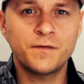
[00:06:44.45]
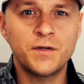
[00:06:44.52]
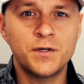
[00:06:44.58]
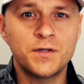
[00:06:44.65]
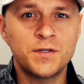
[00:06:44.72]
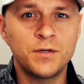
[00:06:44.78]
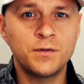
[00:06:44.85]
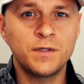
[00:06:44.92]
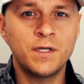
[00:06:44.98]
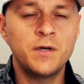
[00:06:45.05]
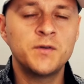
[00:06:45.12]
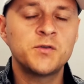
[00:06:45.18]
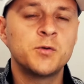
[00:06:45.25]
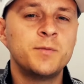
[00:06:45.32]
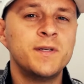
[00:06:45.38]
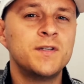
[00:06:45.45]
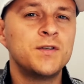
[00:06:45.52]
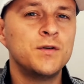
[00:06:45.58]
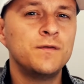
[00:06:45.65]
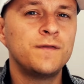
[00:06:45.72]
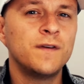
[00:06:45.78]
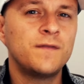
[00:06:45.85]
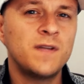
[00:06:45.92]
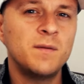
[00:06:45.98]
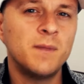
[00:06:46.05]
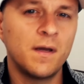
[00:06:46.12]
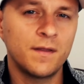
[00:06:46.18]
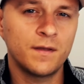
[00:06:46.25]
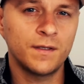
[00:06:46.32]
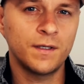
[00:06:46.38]
for your student loans would be $250
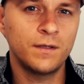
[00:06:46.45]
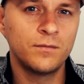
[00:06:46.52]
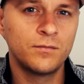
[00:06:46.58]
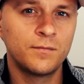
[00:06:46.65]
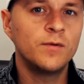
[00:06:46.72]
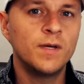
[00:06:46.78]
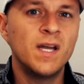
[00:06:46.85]
monthly.